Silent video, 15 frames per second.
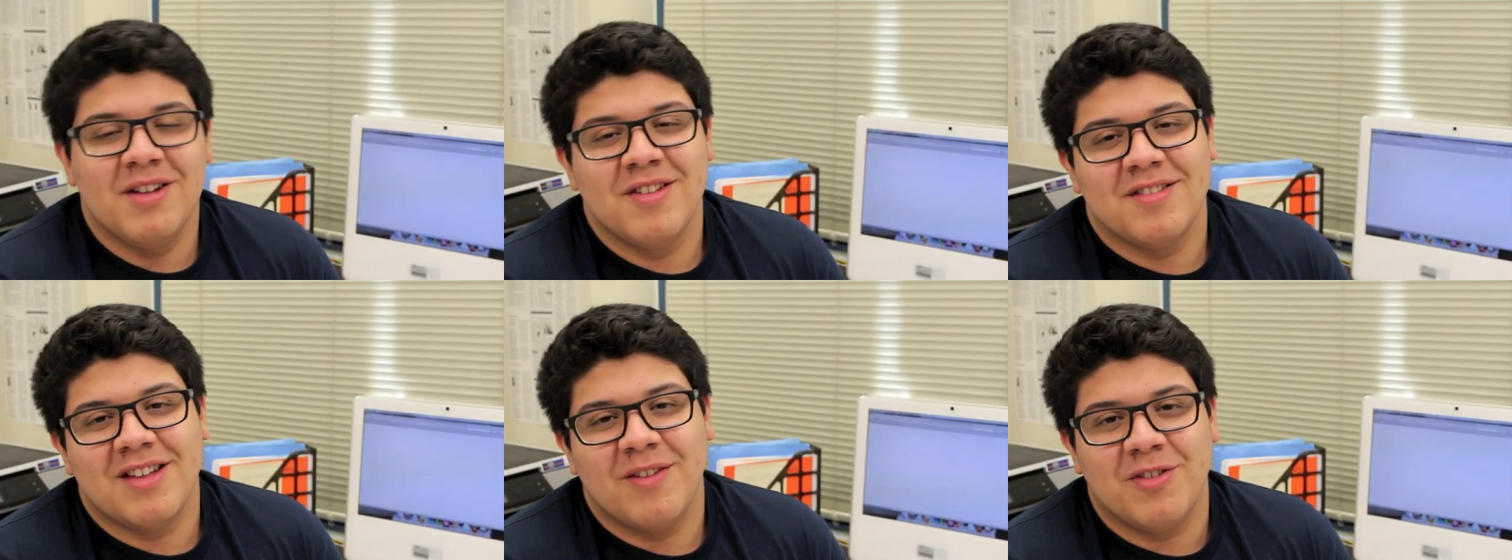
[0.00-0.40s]

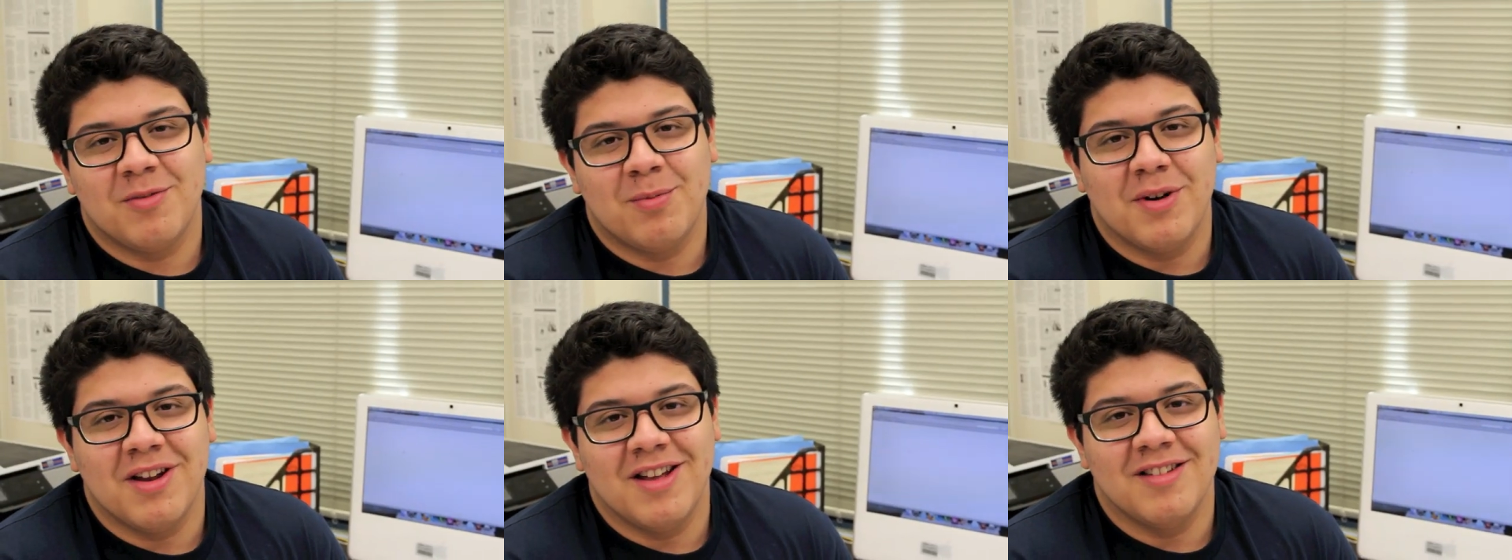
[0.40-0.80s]
on the staff
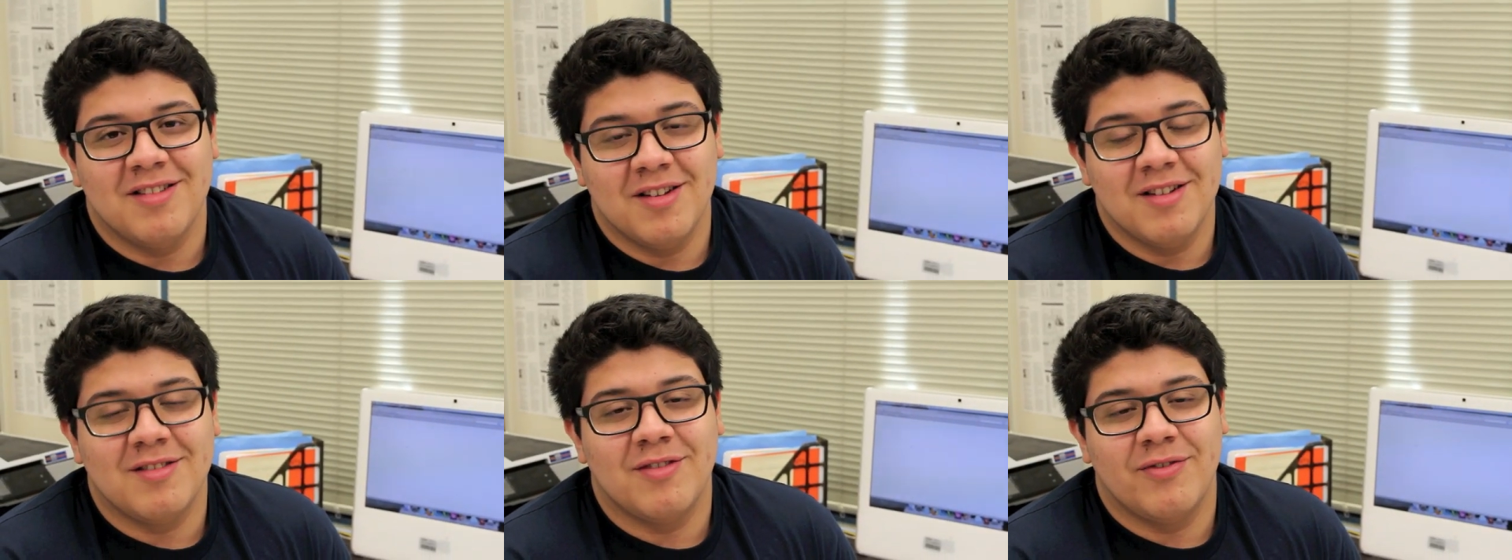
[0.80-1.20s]
is pretty,
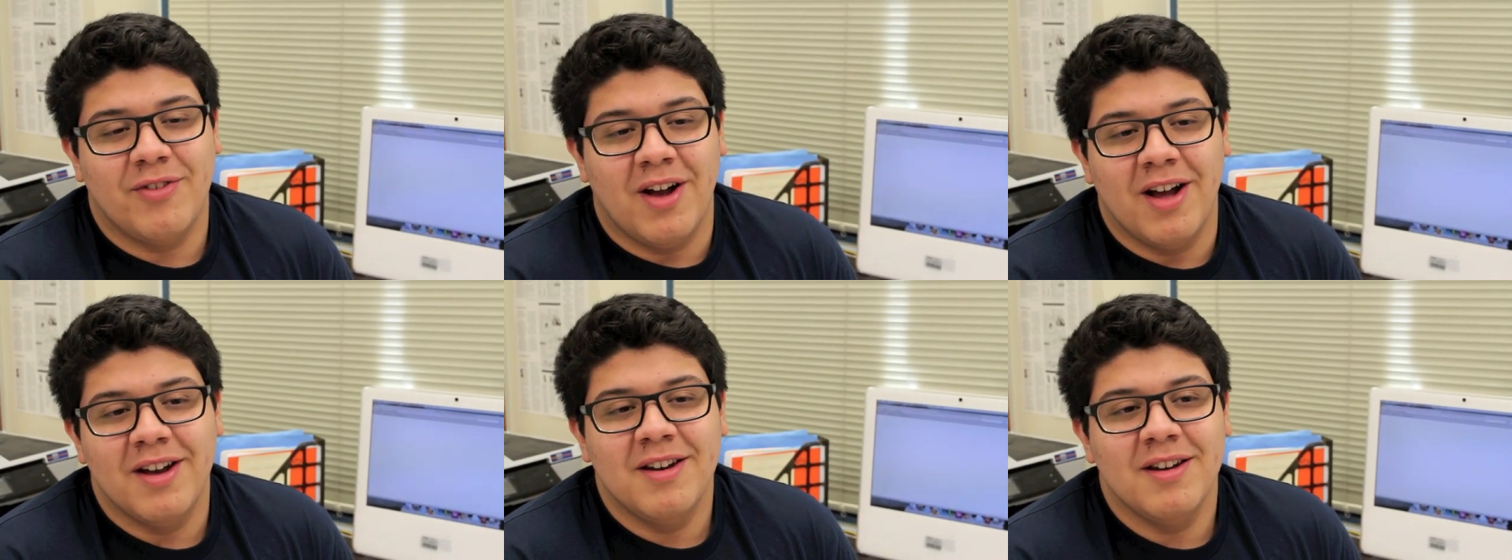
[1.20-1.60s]
it's
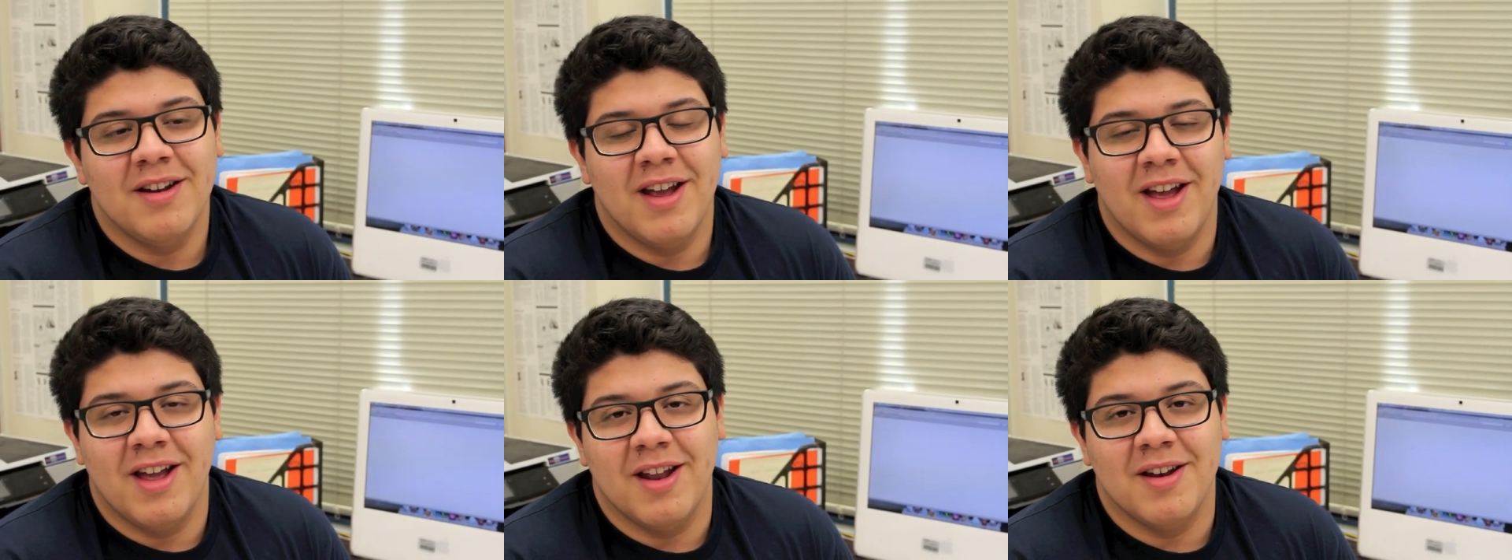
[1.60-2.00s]
fun
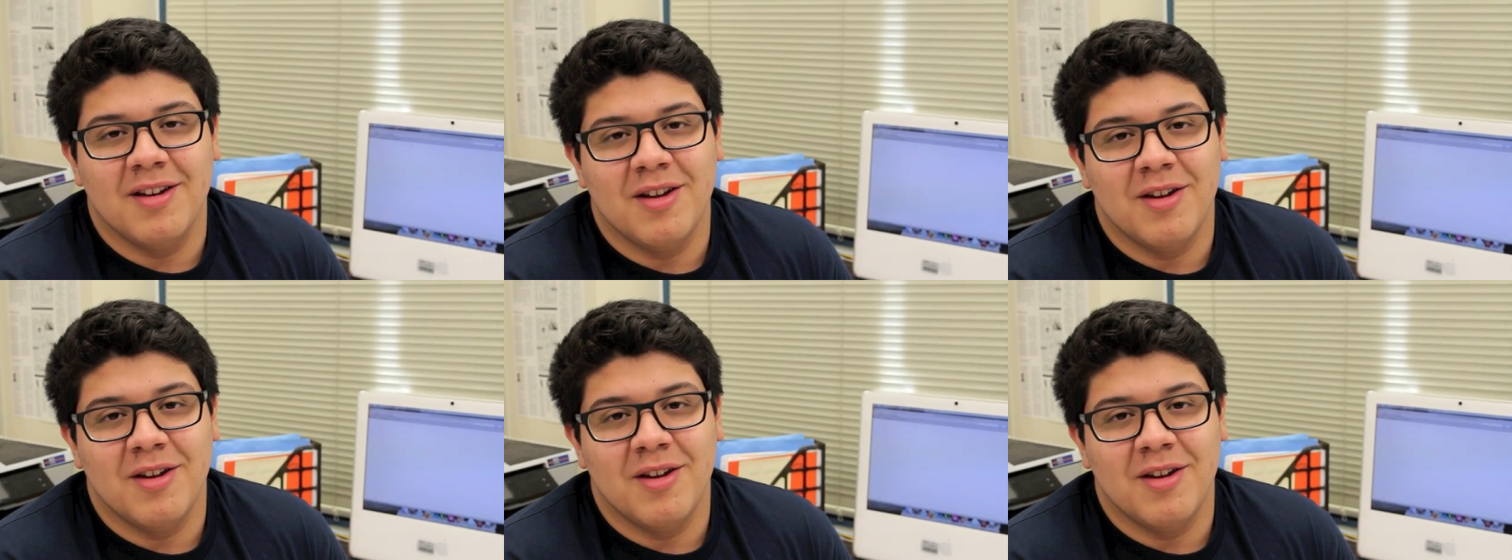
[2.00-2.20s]
and